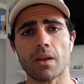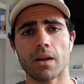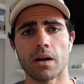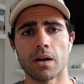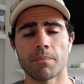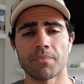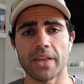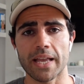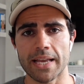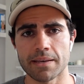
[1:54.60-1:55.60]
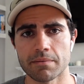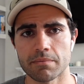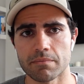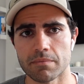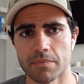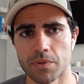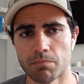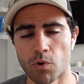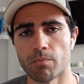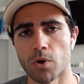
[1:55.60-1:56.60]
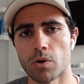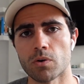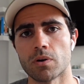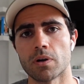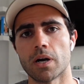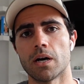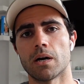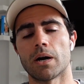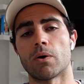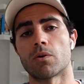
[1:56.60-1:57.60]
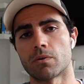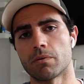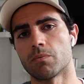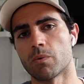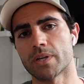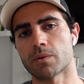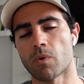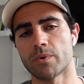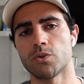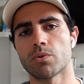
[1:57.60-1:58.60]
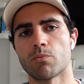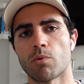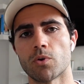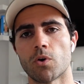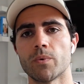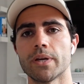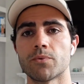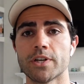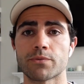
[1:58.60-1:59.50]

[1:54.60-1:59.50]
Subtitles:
in the Mont Blanc, or when we do the Mont Blanc, we reach